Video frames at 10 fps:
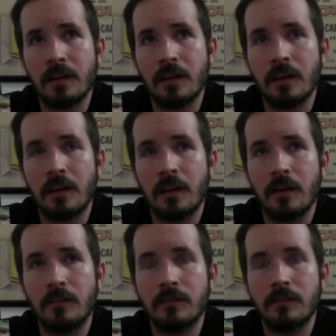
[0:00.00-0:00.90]

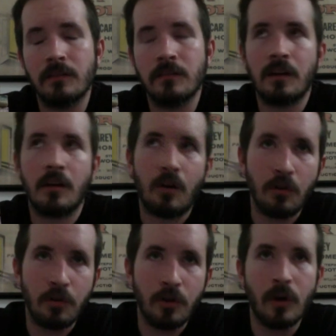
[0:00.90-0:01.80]

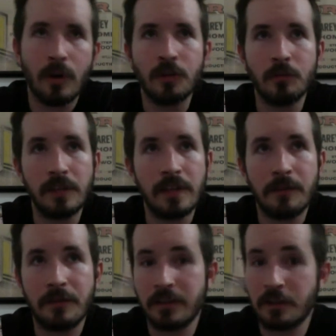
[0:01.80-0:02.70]
although arguably that
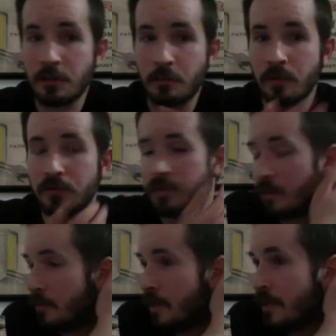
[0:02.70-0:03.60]
thing that you posted the other
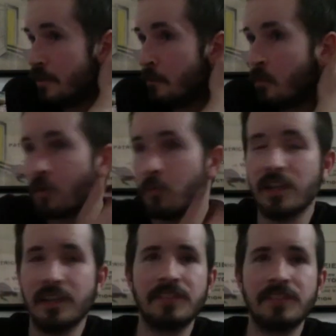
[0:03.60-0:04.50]
day, that the more
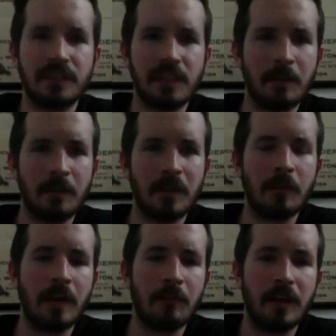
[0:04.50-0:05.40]
realistic they make
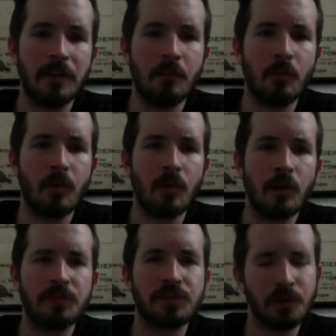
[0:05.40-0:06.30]
Batman, the more
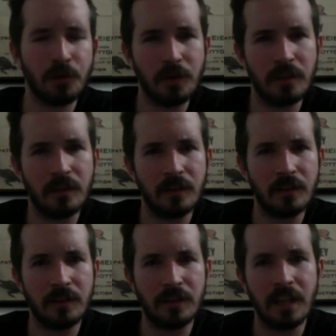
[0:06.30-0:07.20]
absurd
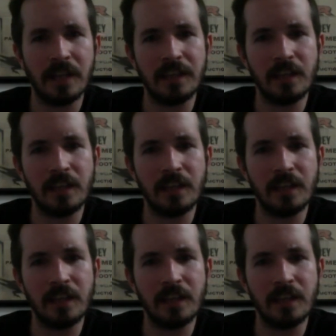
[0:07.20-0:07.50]
the idea